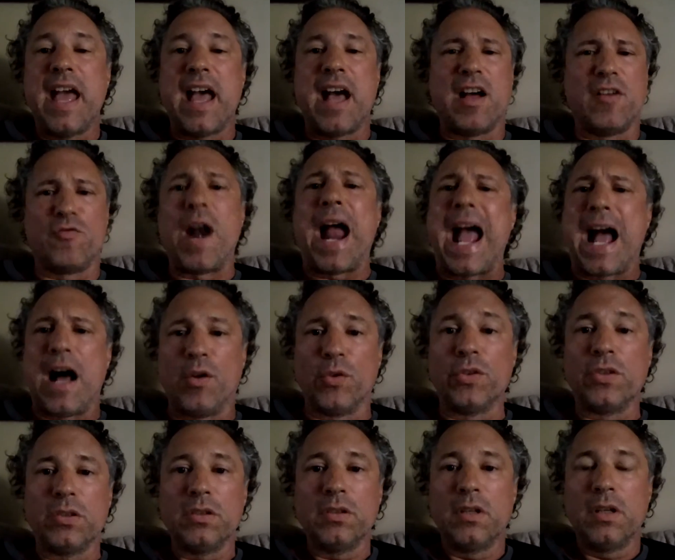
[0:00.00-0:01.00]

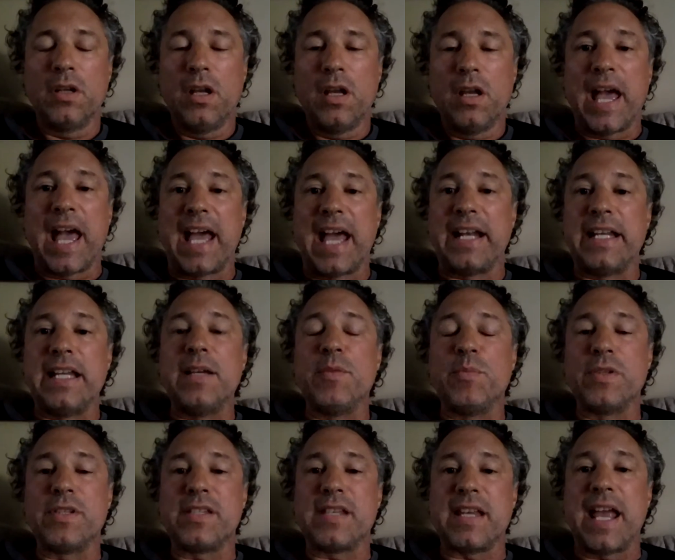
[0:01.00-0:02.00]
around, and he
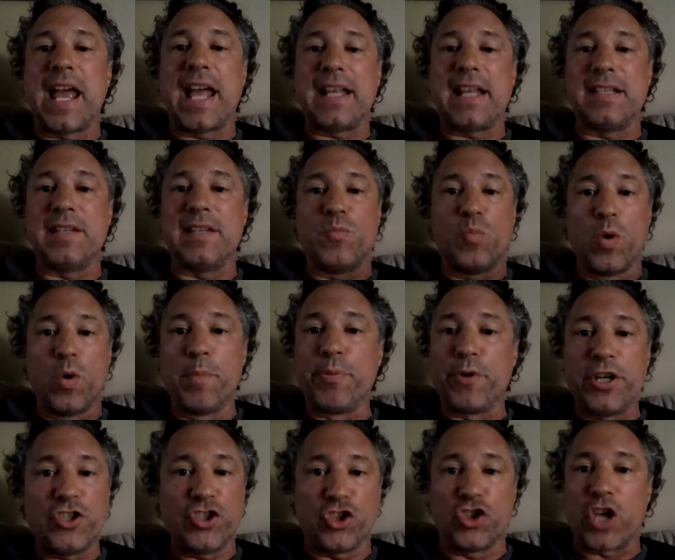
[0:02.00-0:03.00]
was at the
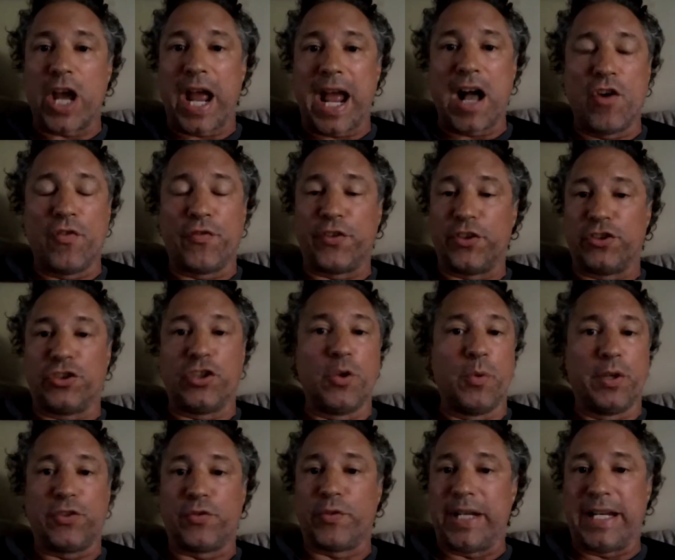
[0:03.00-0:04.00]
Woodbridge jail for
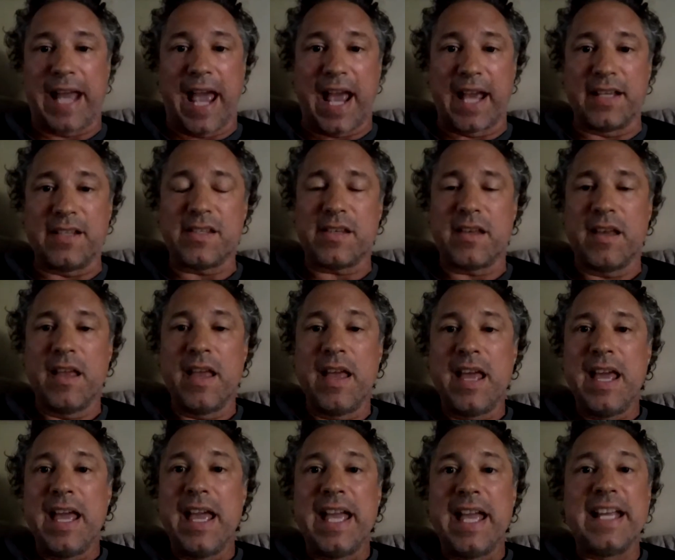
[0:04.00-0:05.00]
2 or 3 days.
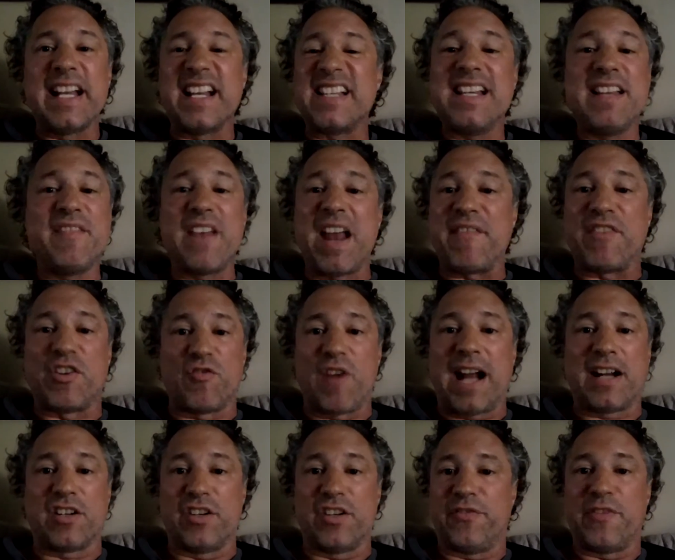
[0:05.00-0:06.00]
He doesn't even have a
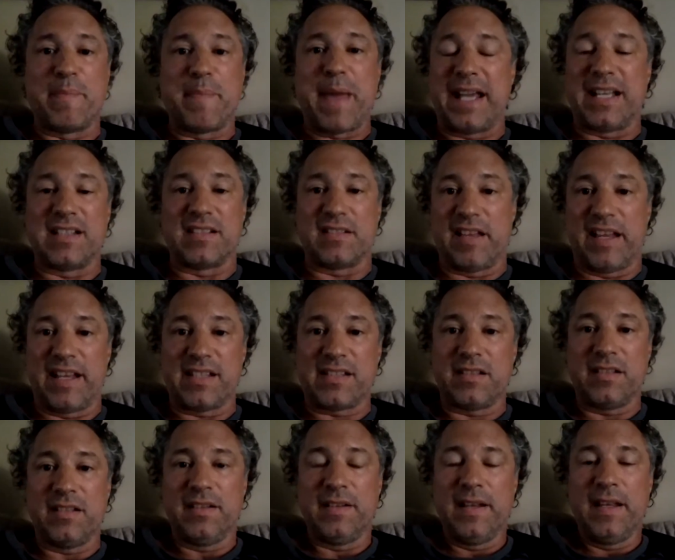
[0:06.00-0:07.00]
record for Megan's
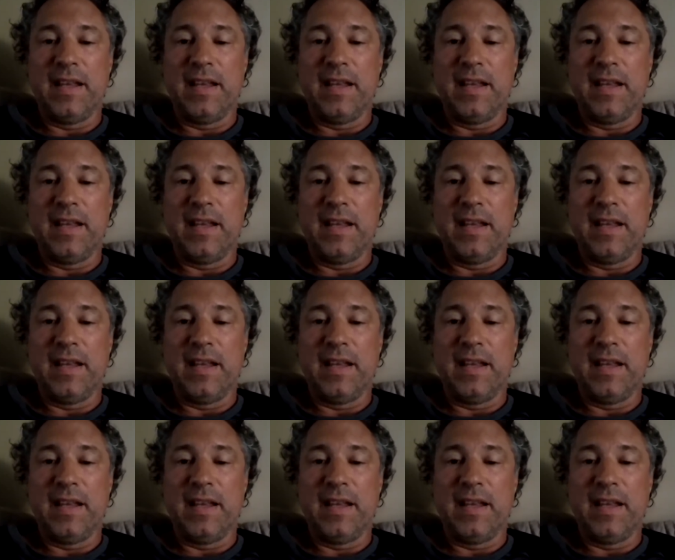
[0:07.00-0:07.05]
list.